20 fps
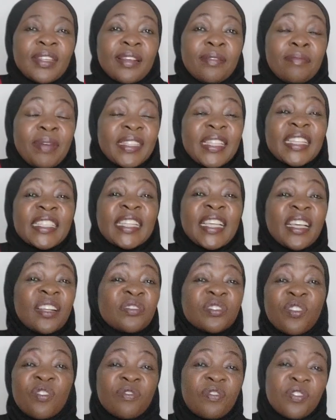But the
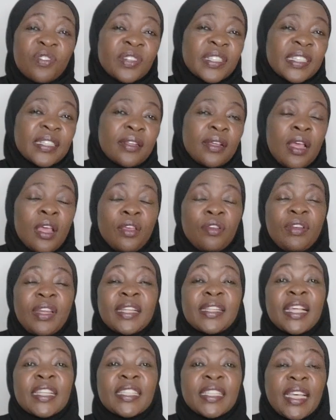skills, of course, you need
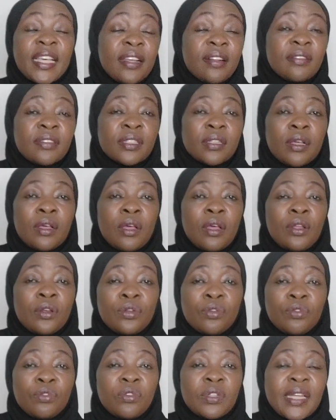the skills
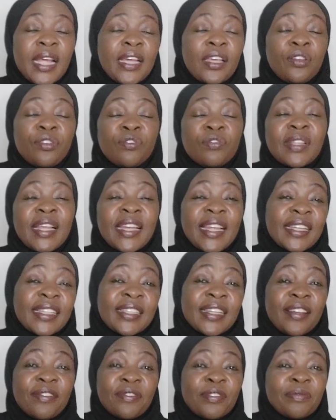to take you to the next
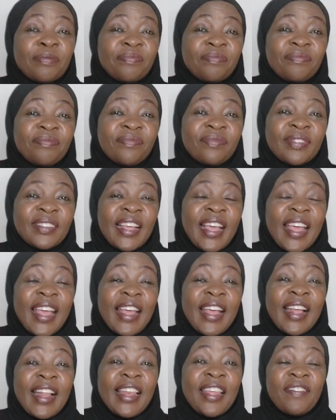level.
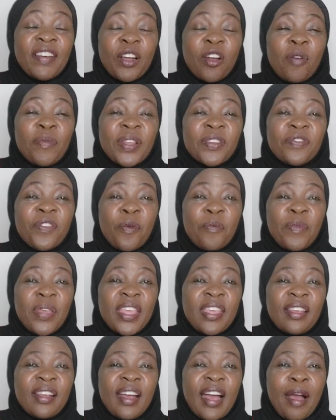Leave a comment for
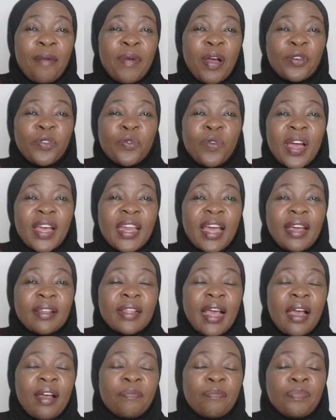me about Wana.
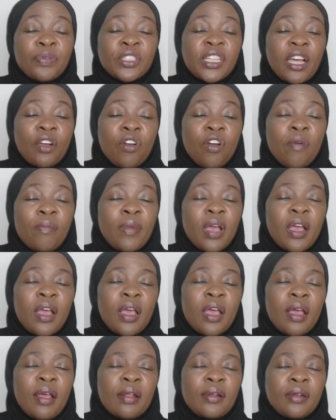I put
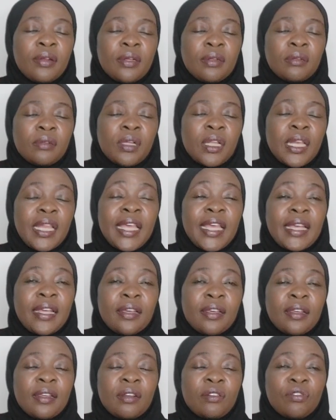a link
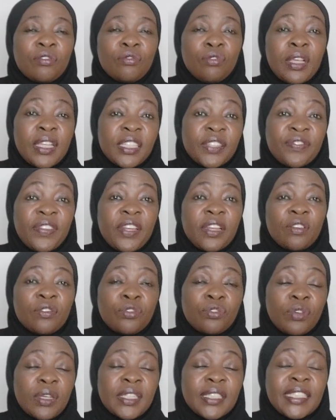to his video,
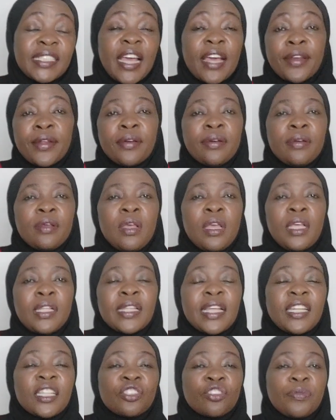to his channel in the
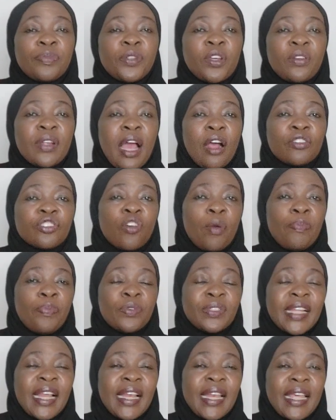description. I also
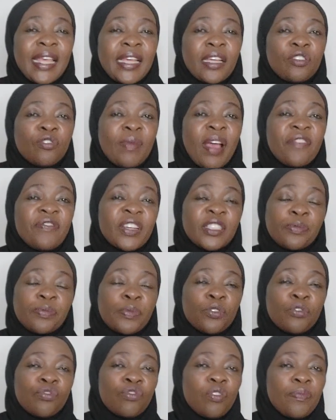put a link to my
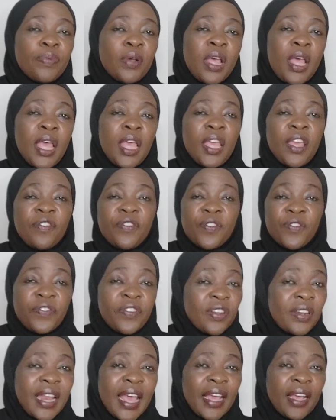Facebook group. If you
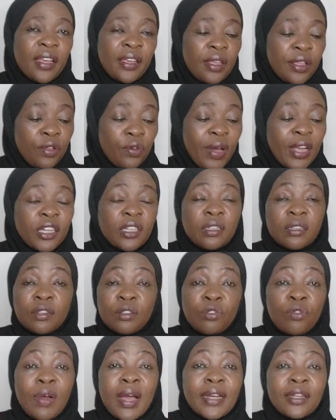feel like you
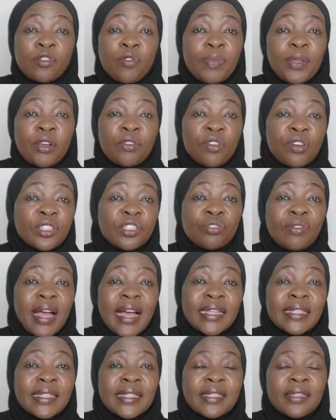want to be close to
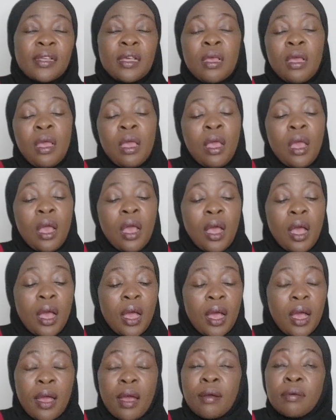us,
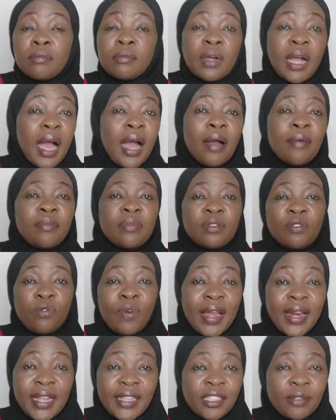come.
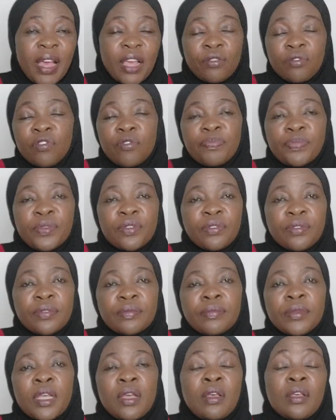Wana is my group too.
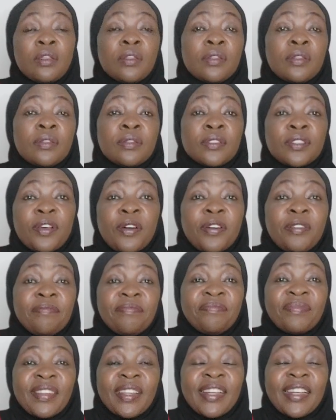So
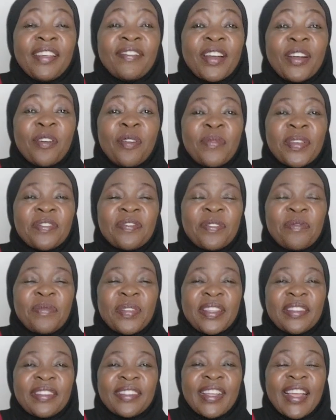leave a comment for
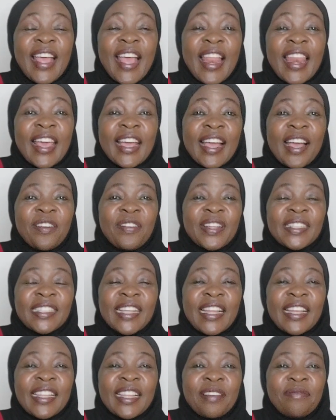me. Like I always
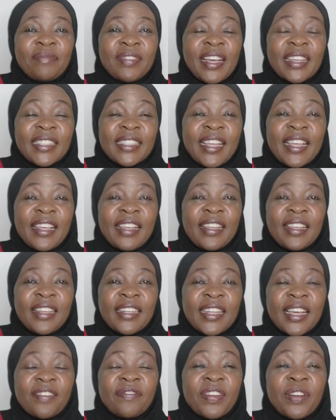end them, I say,
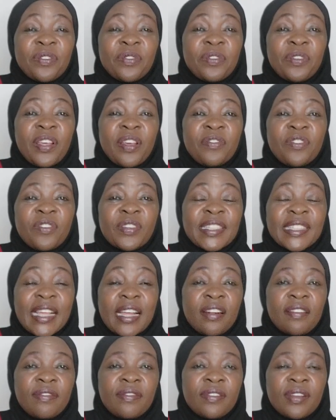take very good care of
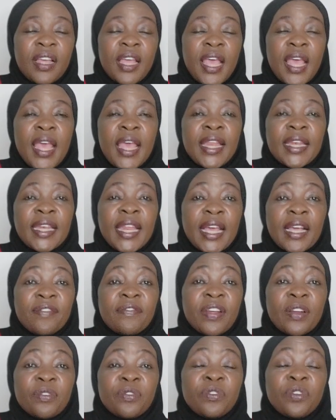yourself. Take
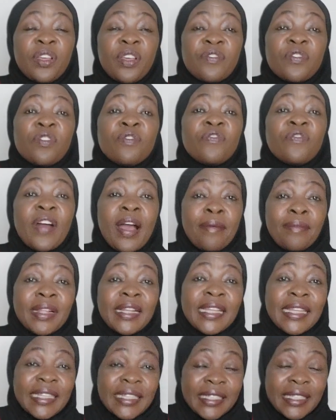very good care of your
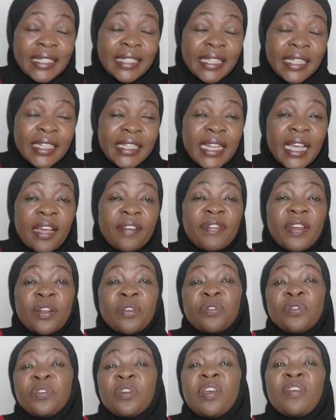families. Take very
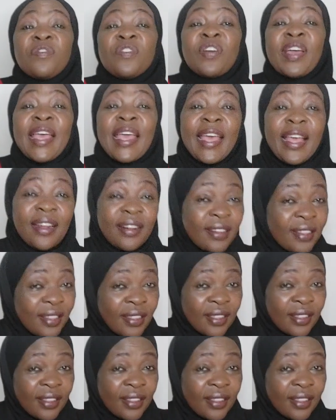good care of your health.